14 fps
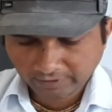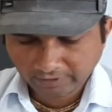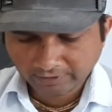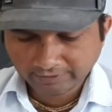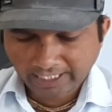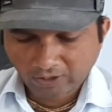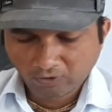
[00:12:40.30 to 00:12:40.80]

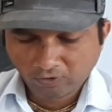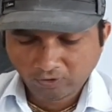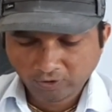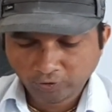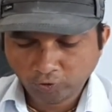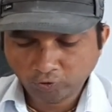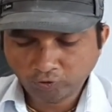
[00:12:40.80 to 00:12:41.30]

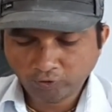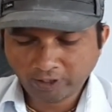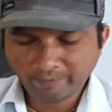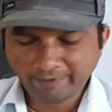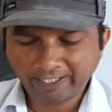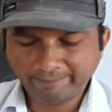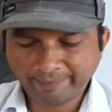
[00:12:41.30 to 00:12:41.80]
Now use
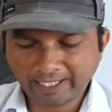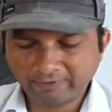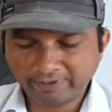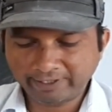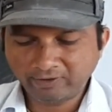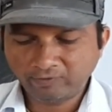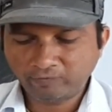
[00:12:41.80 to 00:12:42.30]
your brain
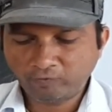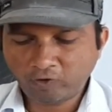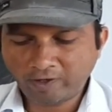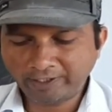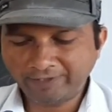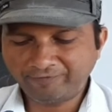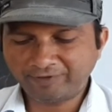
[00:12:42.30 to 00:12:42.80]
power.
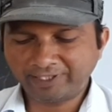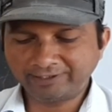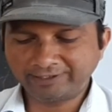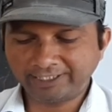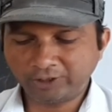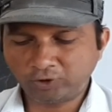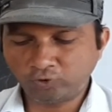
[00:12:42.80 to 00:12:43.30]
What
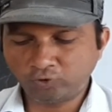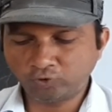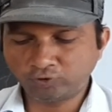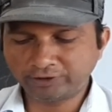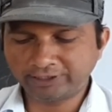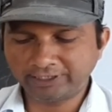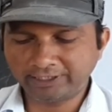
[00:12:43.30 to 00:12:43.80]
differences do
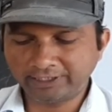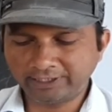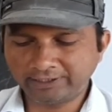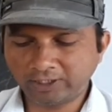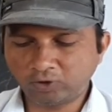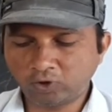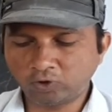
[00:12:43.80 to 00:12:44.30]
you see
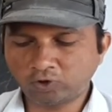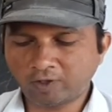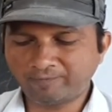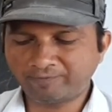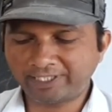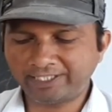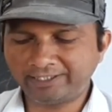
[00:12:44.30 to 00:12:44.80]
in the growth
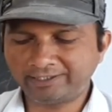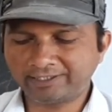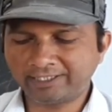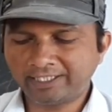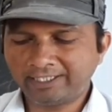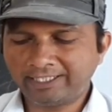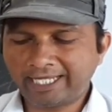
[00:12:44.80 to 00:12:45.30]
of
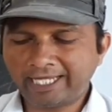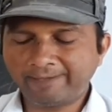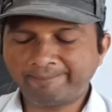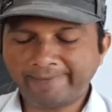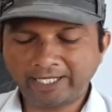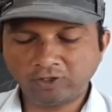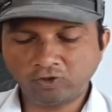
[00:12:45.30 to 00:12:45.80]
trees
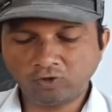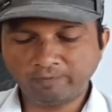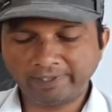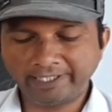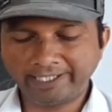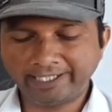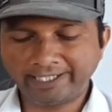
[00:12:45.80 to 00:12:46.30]
like mango,
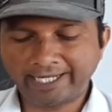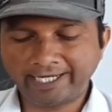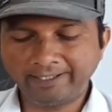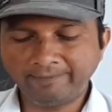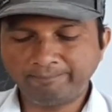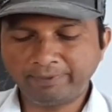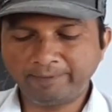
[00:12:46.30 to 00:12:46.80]
banyan
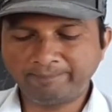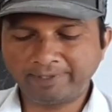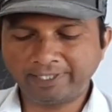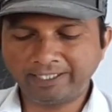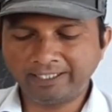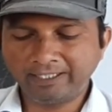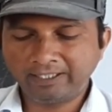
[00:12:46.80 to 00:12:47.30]
and people,
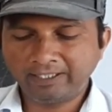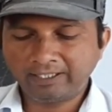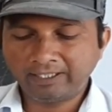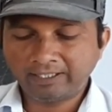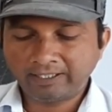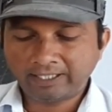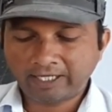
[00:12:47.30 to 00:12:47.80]

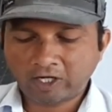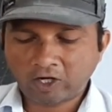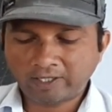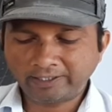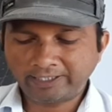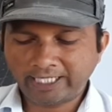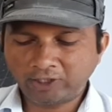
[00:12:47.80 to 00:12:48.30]

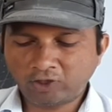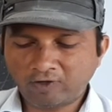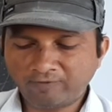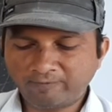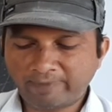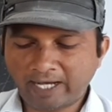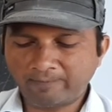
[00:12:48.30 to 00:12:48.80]
and that
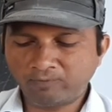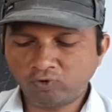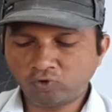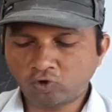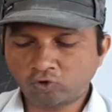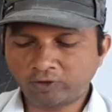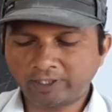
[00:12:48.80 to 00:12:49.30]
of
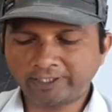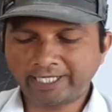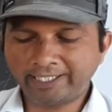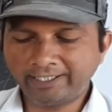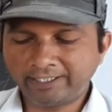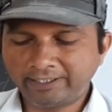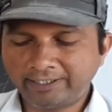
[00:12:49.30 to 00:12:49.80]
bamboo, coconut
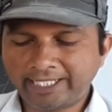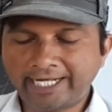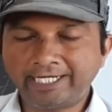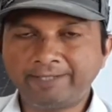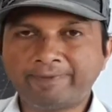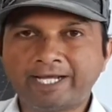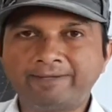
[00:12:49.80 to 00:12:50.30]
and
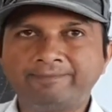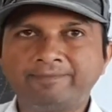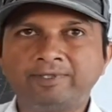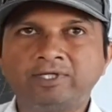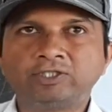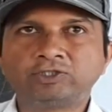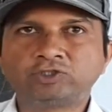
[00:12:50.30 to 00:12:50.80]
taddy palm?
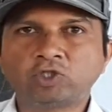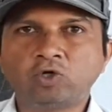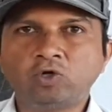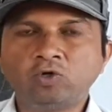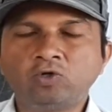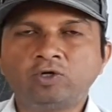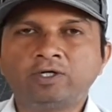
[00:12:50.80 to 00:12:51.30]

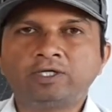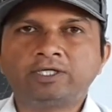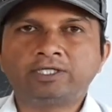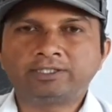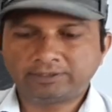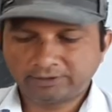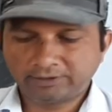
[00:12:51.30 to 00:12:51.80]

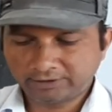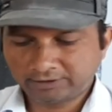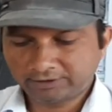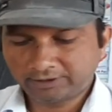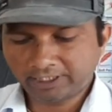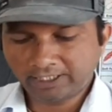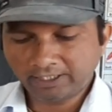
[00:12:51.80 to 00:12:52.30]
So
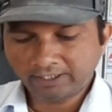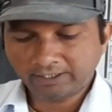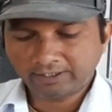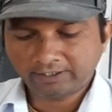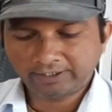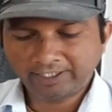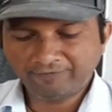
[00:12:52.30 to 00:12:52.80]

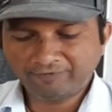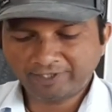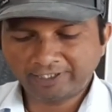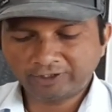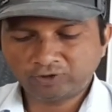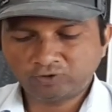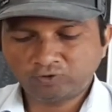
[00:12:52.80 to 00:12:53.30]
the
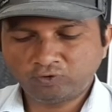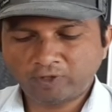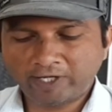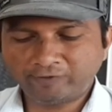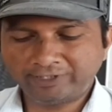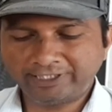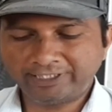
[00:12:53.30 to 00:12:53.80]
difference you
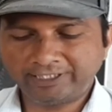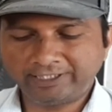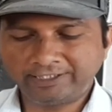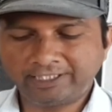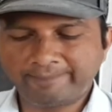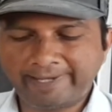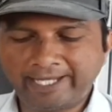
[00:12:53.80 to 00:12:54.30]
have
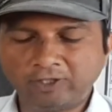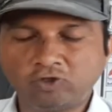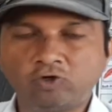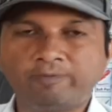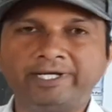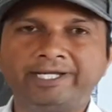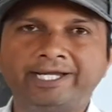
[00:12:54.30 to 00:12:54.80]
seen in the
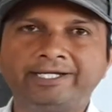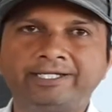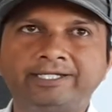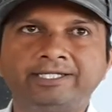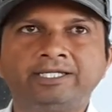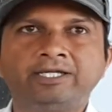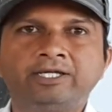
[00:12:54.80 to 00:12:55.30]
mango, banyan
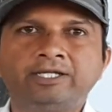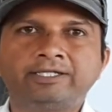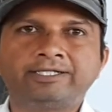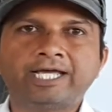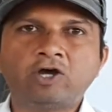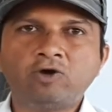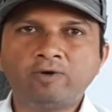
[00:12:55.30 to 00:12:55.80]
tree.
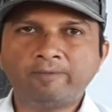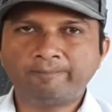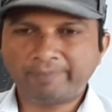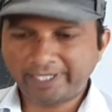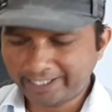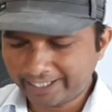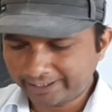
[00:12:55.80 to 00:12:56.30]
Now
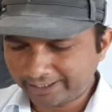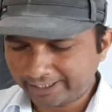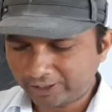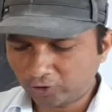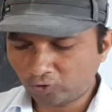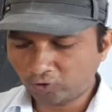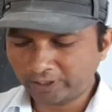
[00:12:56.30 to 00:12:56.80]
banyan
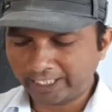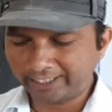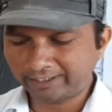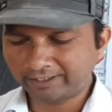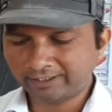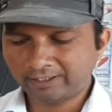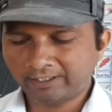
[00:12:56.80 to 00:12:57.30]
tree, you know
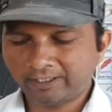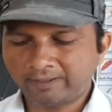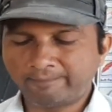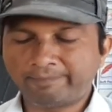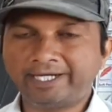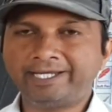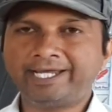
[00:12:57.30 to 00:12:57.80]

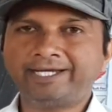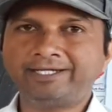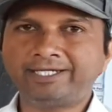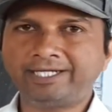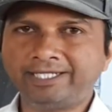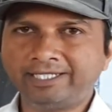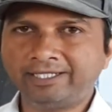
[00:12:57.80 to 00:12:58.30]
that
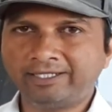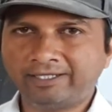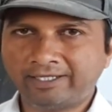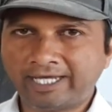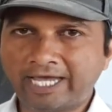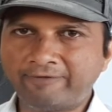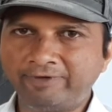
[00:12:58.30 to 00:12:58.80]
banyan
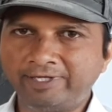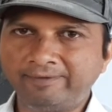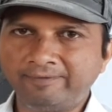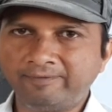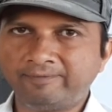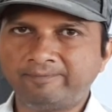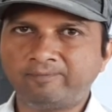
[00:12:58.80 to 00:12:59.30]
tree
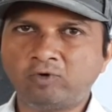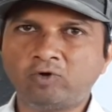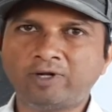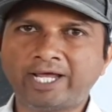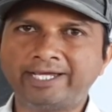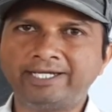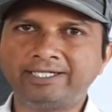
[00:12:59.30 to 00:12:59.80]
having
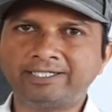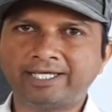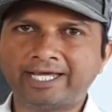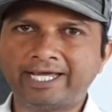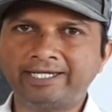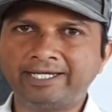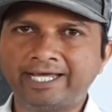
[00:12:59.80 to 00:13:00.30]
more
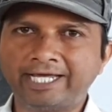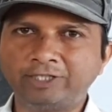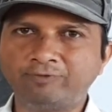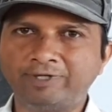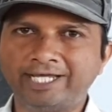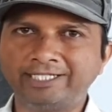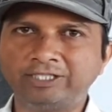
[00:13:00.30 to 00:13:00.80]
height and
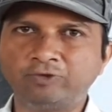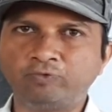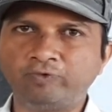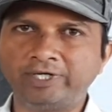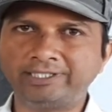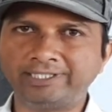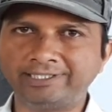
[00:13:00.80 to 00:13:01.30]
as well
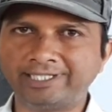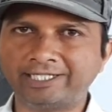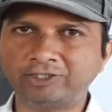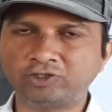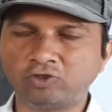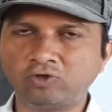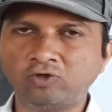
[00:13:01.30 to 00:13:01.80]
as width is
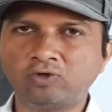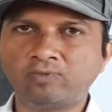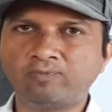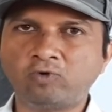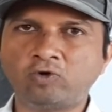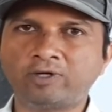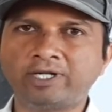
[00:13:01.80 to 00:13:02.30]
also
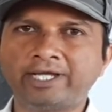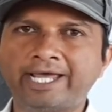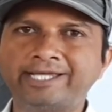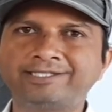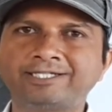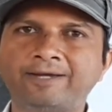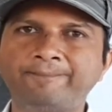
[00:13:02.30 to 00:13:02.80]
more
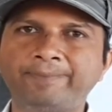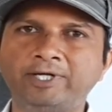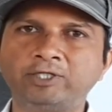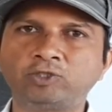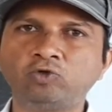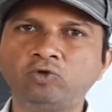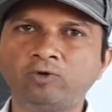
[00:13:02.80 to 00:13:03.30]
as
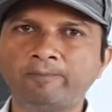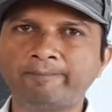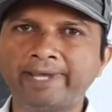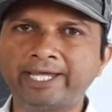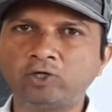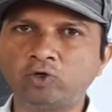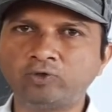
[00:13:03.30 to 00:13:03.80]
compared to
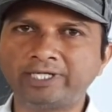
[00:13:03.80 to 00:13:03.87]
mango